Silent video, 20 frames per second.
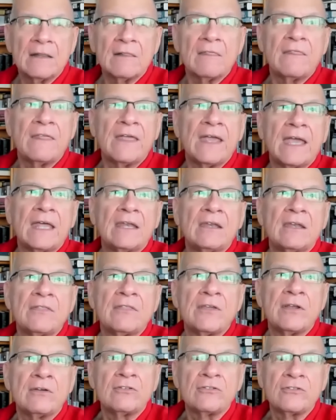that
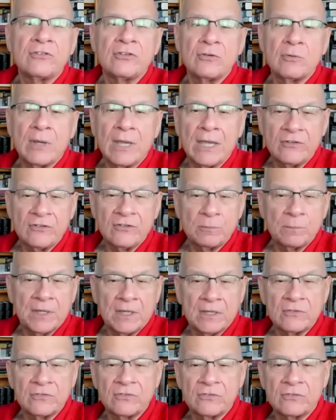there's two
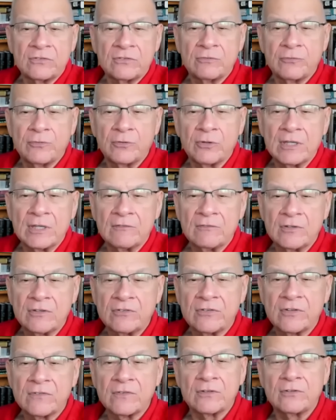aspects to
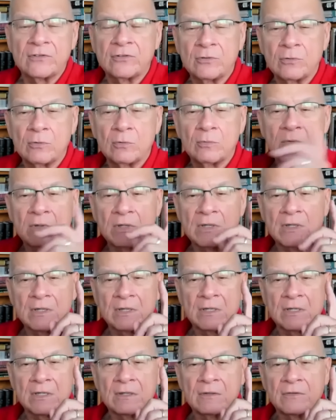forgiveness, that the two
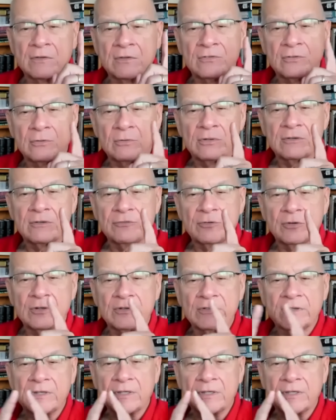different